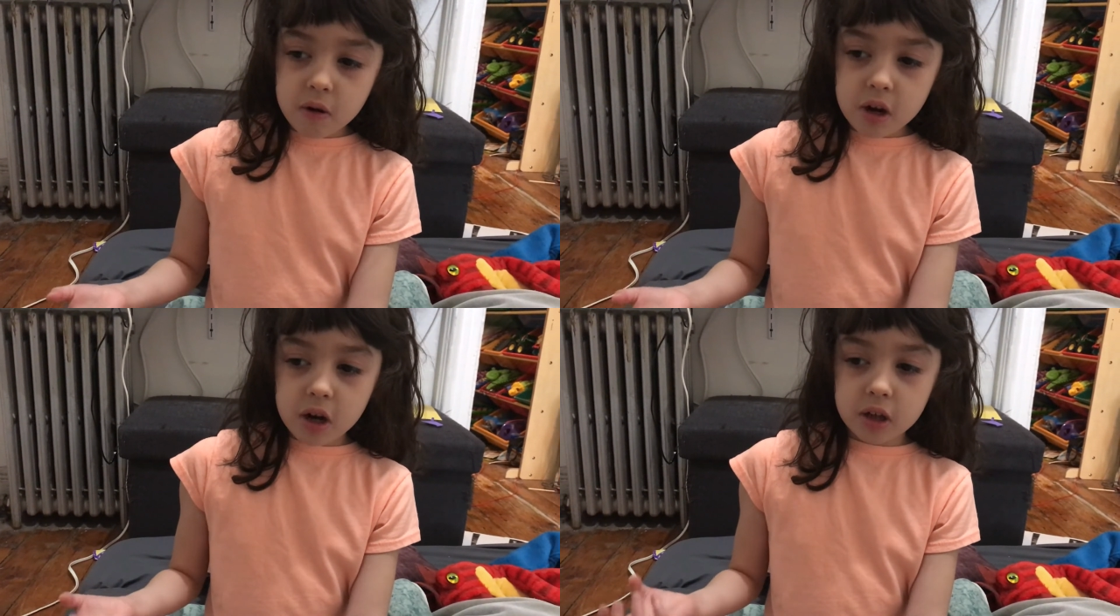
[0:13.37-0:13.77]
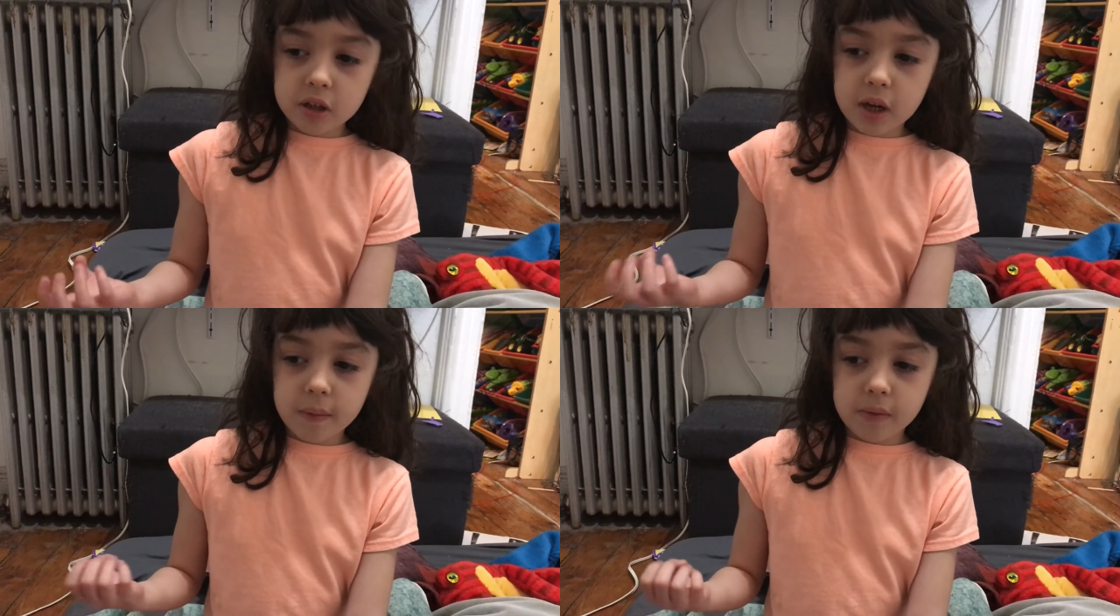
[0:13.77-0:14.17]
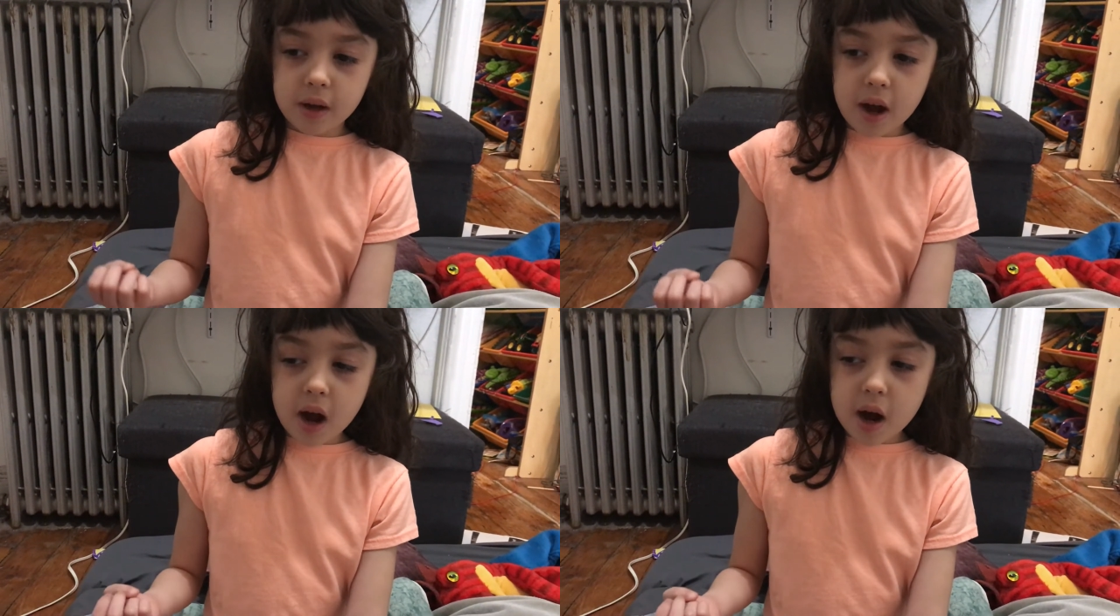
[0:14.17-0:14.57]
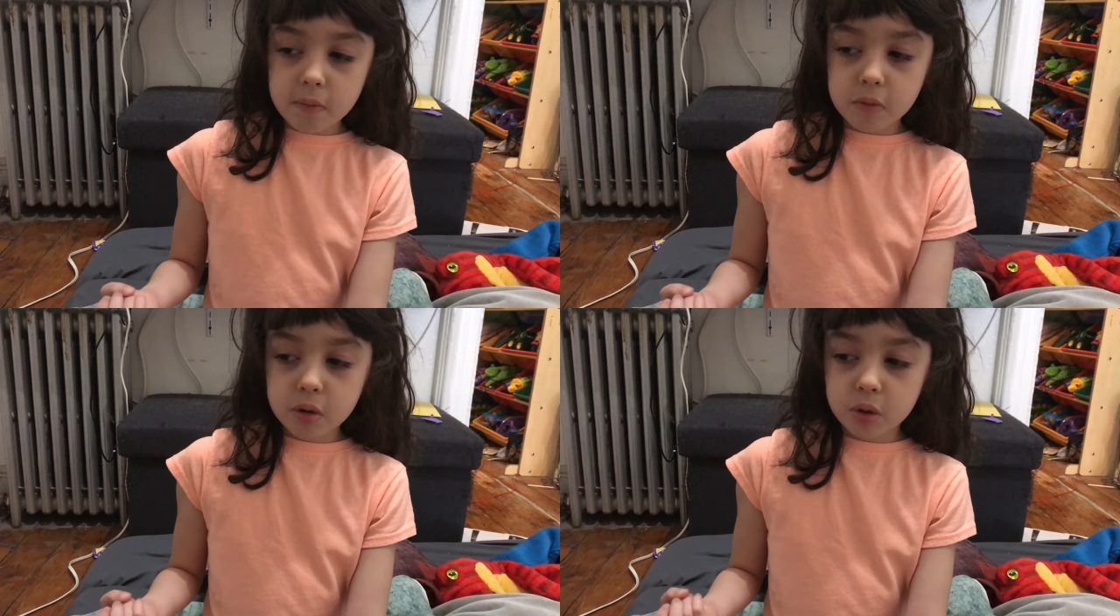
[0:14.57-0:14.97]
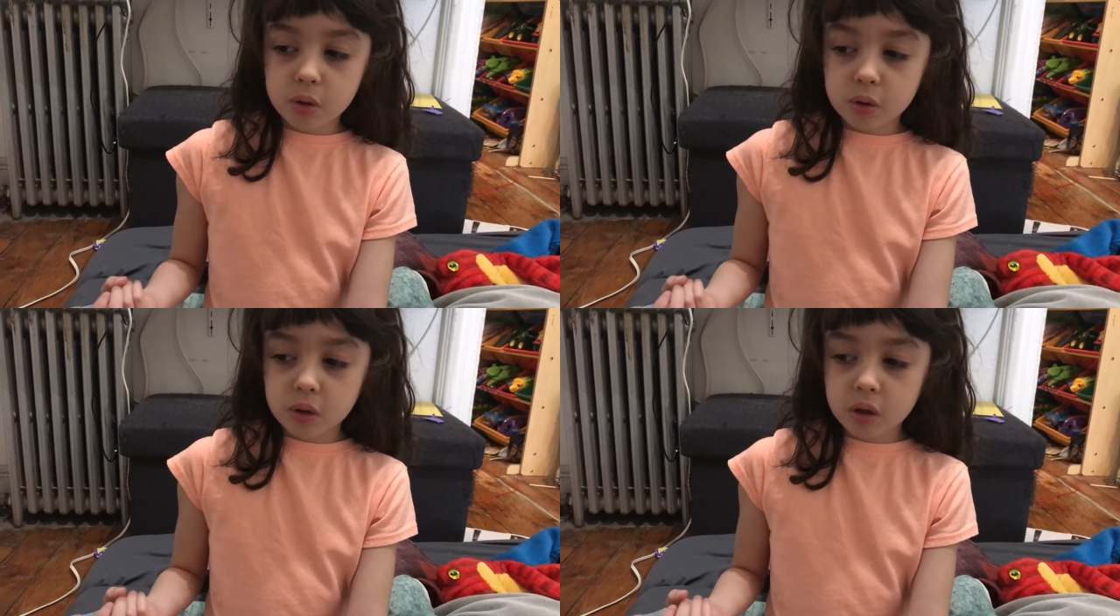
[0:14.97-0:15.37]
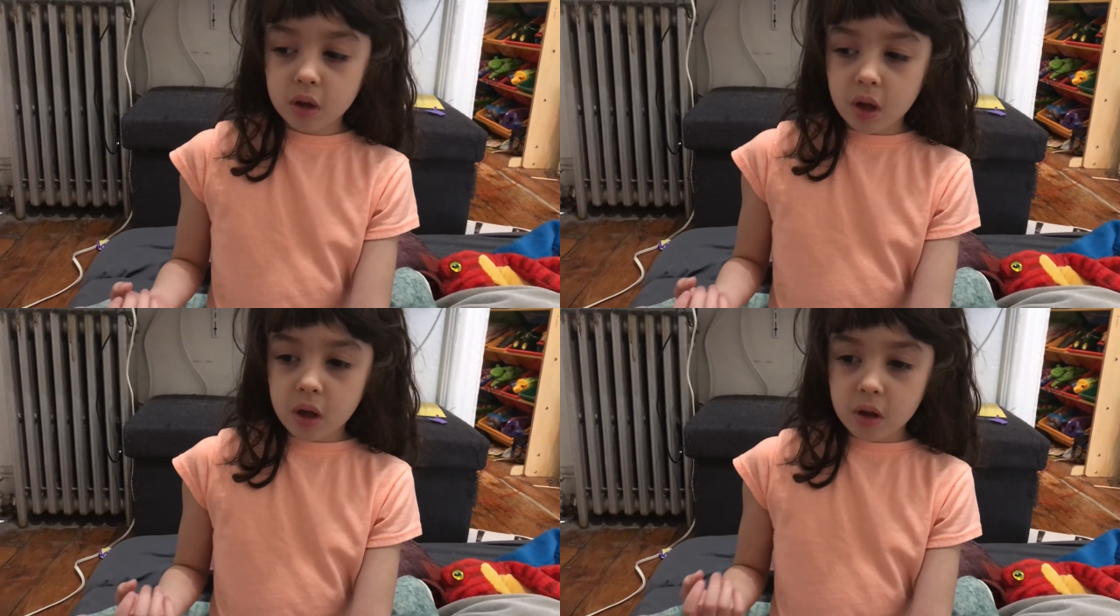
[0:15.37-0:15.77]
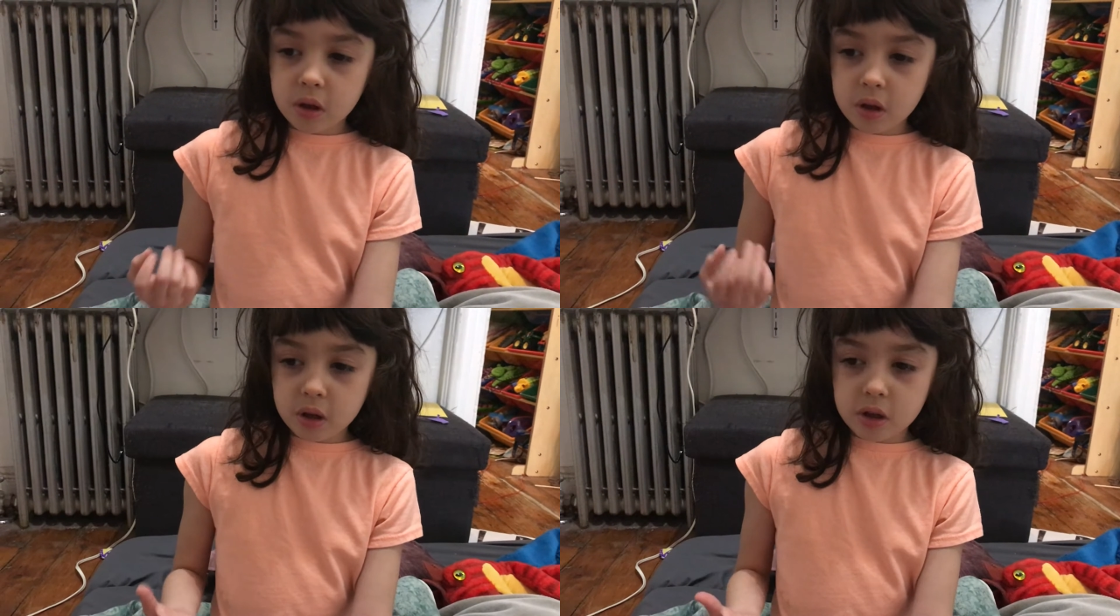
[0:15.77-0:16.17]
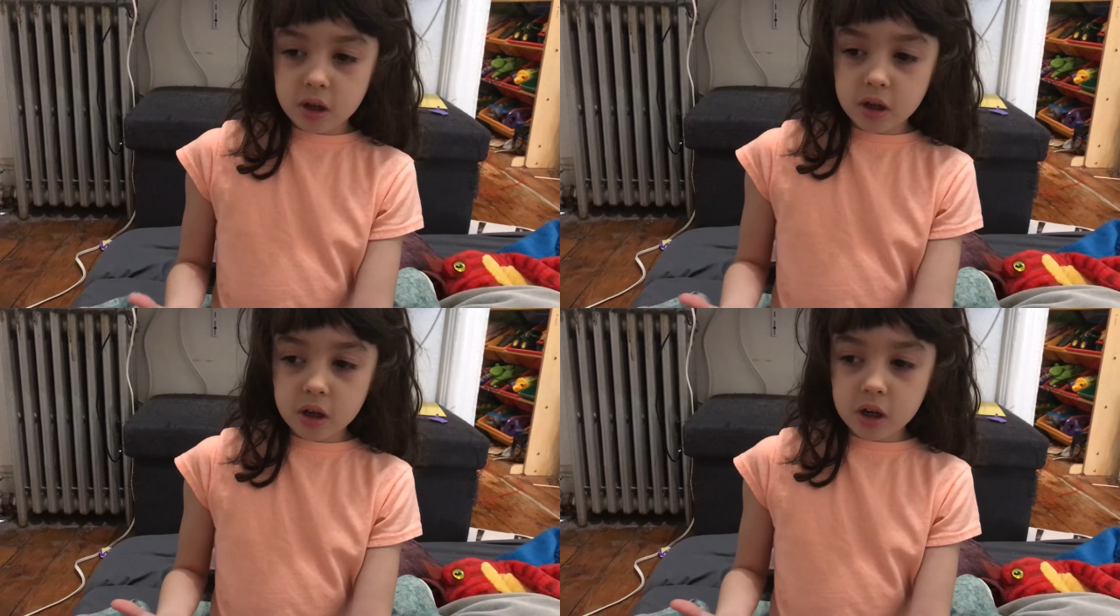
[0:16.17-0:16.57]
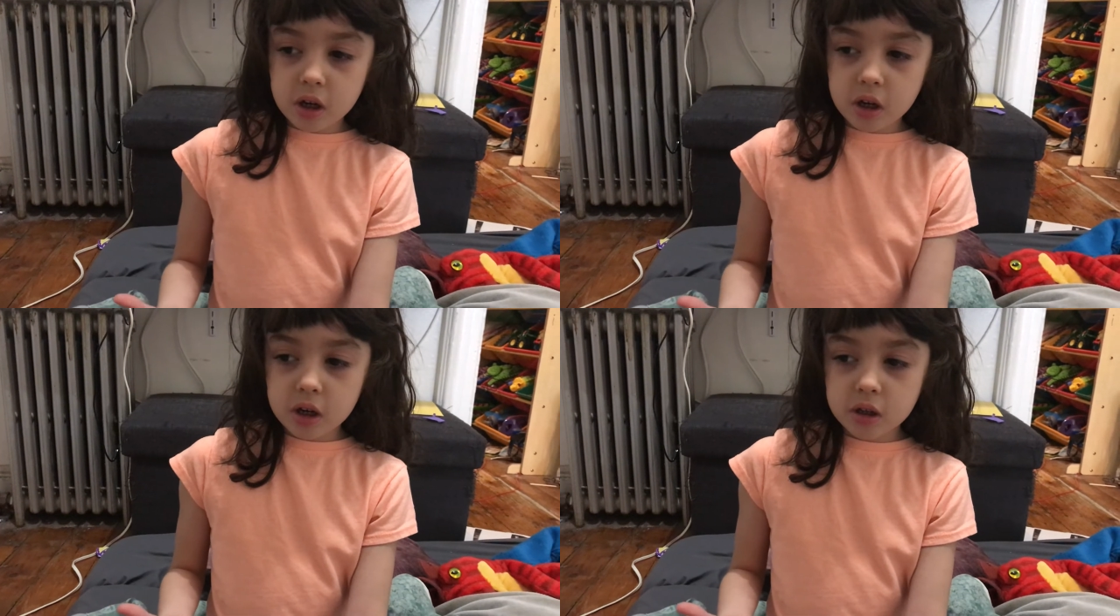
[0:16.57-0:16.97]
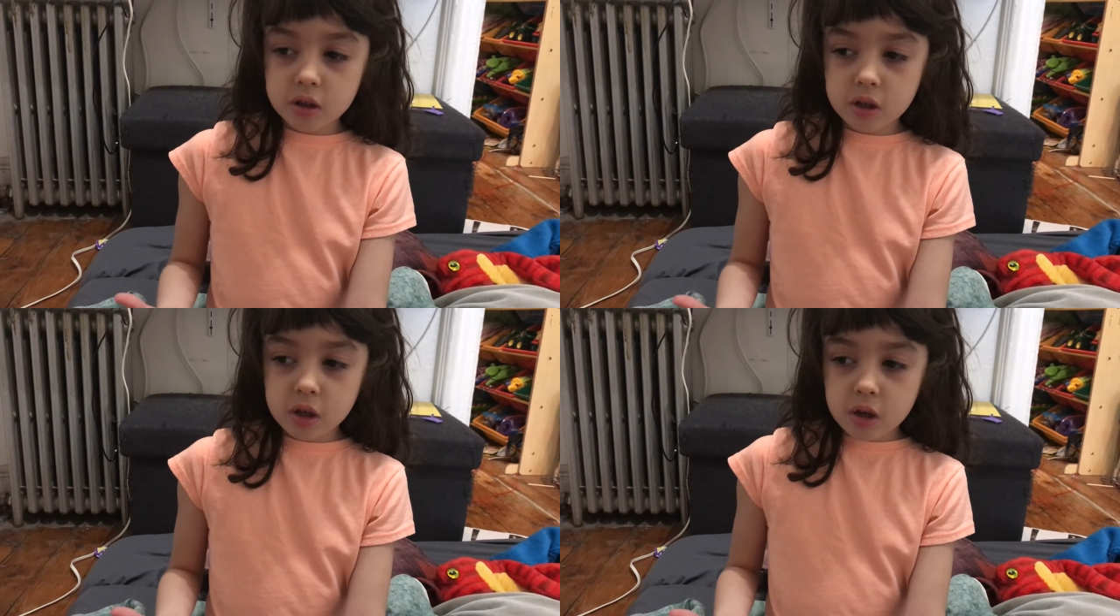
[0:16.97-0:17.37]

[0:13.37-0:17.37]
Gotta save the animals, the deers.